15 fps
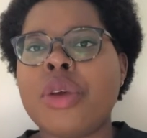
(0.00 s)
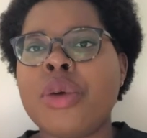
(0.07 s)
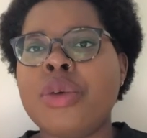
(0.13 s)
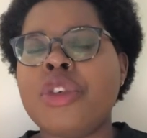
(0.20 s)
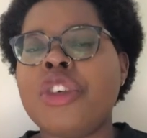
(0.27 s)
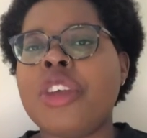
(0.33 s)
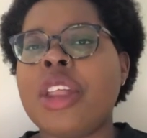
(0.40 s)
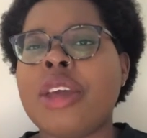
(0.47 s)
who
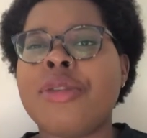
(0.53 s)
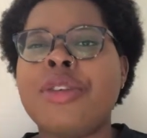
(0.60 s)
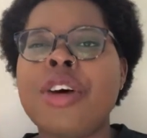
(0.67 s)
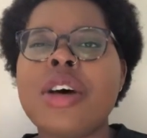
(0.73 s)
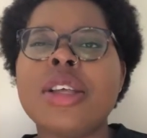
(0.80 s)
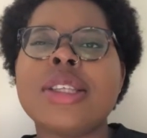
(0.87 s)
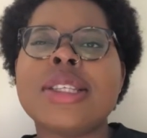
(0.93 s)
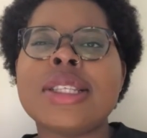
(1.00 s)
she like
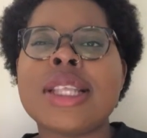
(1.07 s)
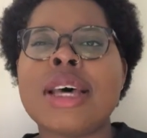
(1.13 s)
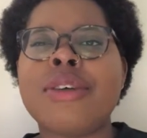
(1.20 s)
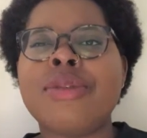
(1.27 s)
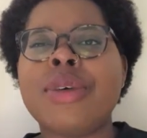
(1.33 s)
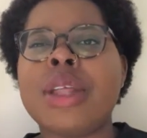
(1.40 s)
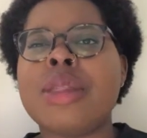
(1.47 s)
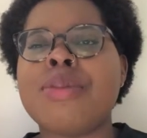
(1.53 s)
falls in
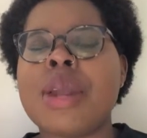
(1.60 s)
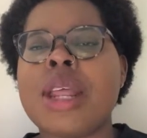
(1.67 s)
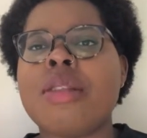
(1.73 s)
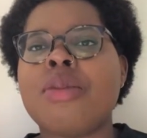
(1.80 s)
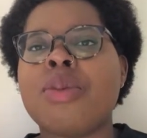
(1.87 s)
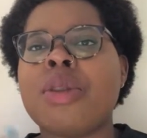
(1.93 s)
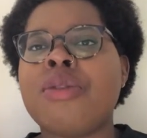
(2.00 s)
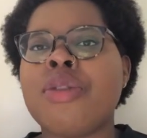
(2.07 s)
love with, but
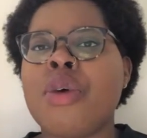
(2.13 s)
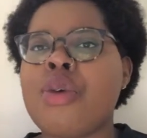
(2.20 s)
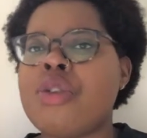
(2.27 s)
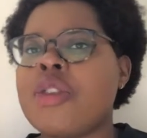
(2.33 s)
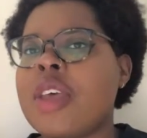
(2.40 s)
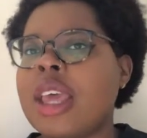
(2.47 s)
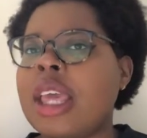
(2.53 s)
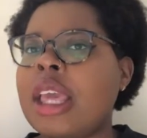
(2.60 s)
it's one of
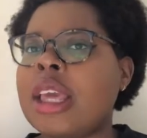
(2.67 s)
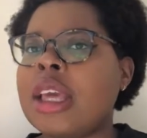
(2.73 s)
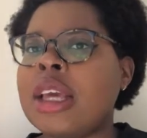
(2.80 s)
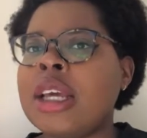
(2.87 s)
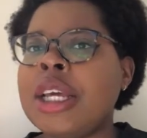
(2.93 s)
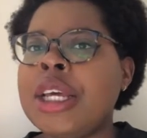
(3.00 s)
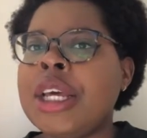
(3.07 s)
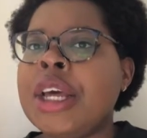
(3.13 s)
those like
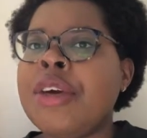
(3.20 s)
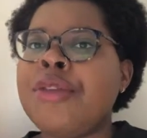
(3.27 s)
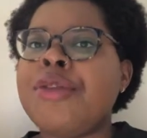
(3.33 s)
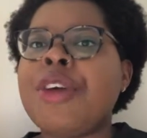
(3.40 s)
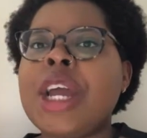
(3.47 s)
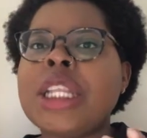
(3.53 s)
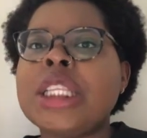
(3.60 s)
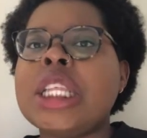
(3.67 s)

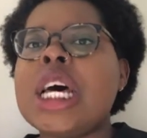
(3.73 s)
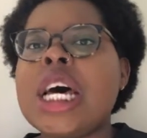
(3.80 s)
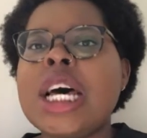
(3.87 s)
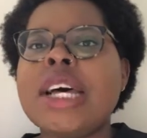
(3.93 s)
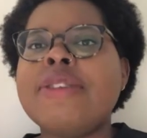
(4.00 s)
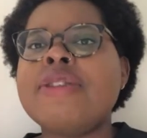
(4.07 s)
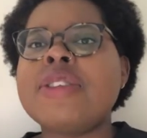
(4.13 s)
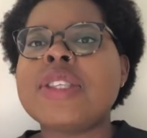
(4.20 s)
friend
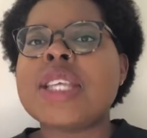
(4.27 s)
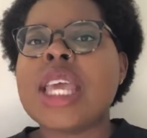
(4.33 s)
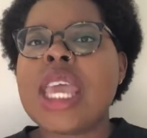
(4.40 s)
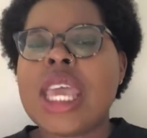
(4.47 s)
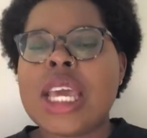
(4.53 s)
loves,